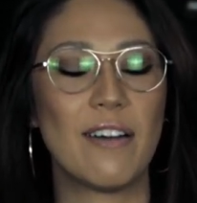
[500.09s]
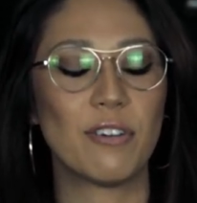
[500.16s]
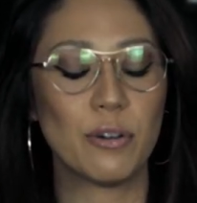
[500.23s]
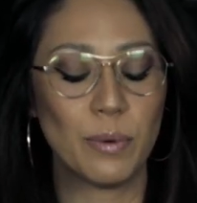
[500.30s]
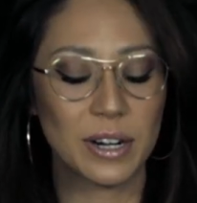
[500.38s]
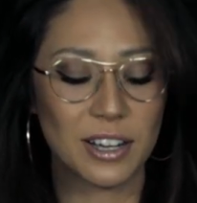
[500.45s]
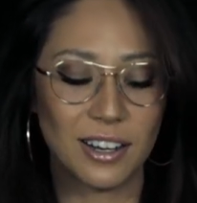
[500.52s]

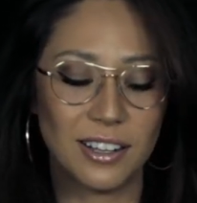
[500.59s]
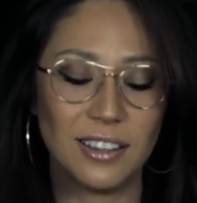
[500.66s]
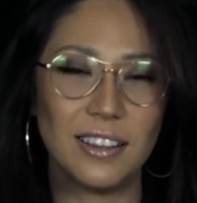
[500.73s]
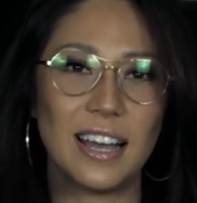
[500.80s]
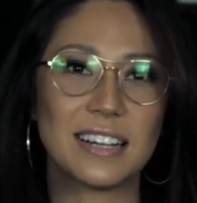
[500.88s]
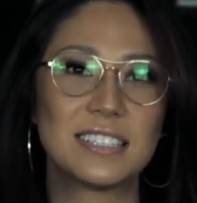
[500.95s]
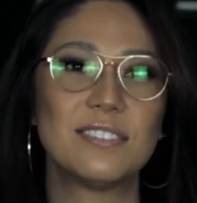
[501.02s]
everyone
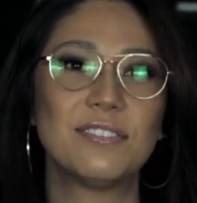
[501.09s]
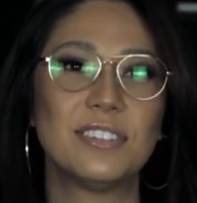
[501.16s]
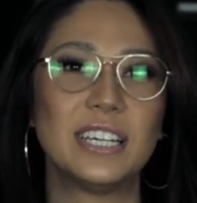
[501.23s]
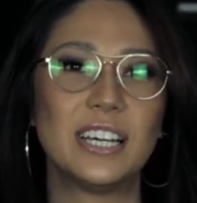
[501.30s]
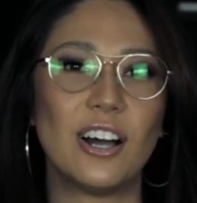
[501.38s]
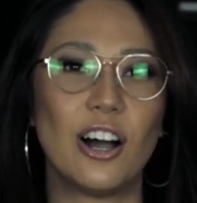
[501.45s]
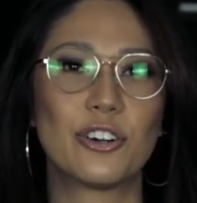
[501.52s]

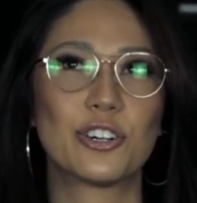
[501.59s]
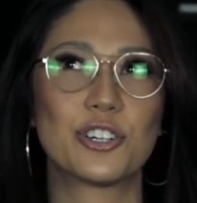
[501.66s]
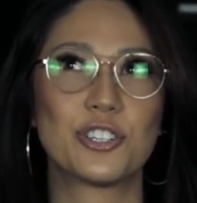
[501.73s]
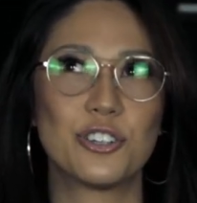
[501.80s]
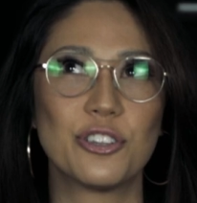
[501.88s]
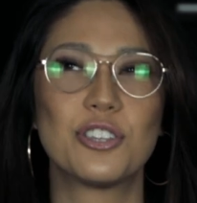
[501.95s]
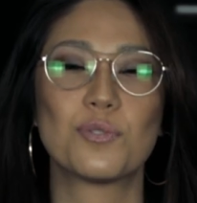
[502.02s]
collectively
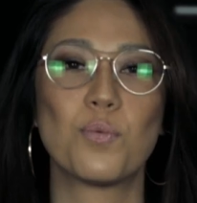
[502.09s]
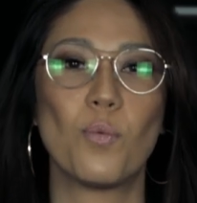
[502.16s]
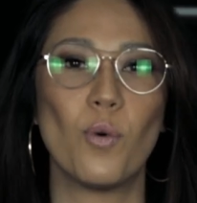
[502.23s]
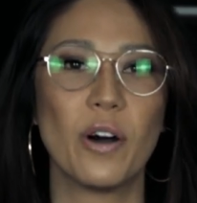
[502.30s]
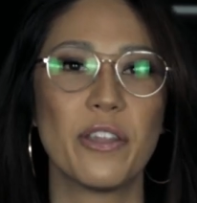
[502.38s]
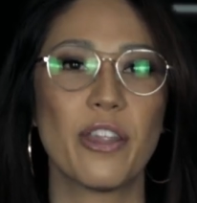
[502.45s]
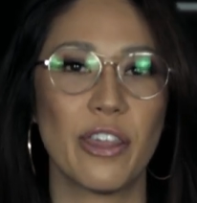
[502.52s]
understood this
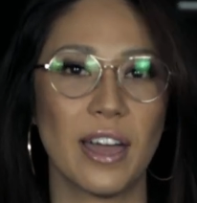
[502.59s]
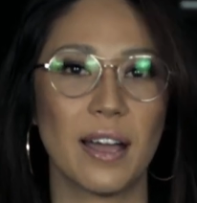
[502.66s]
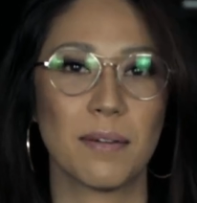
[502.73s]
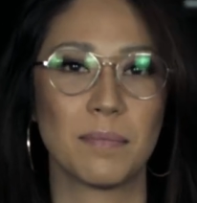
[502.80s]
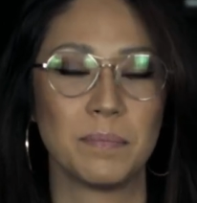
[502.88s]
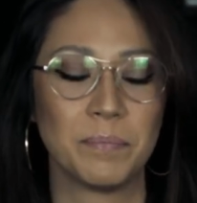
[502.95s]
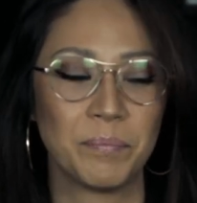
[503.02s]
one
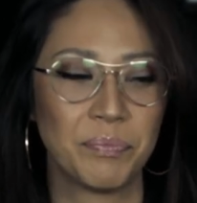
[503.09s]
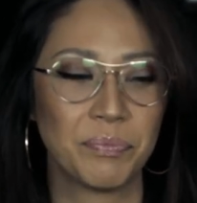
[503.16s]
thing.